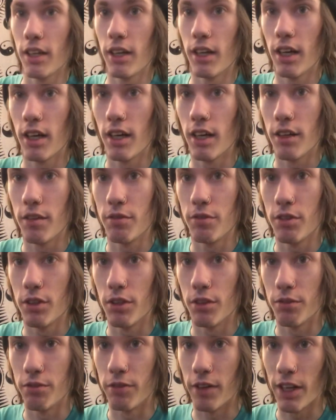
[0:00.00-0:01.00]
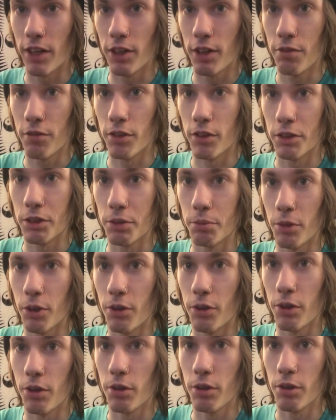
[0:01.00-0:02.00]
of the very first spoke
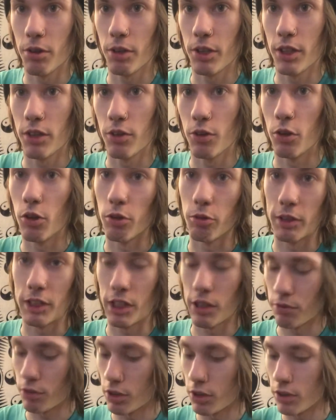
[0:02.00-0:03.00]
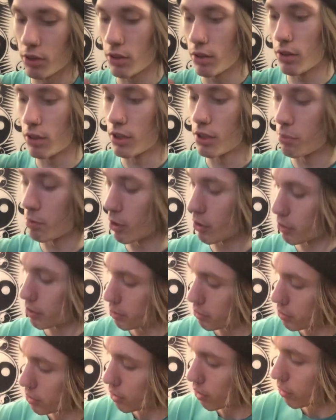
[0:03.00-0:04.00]
you threw in, or whichever spoke you
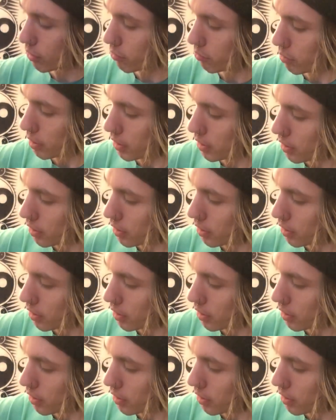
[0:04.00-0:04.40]
started with.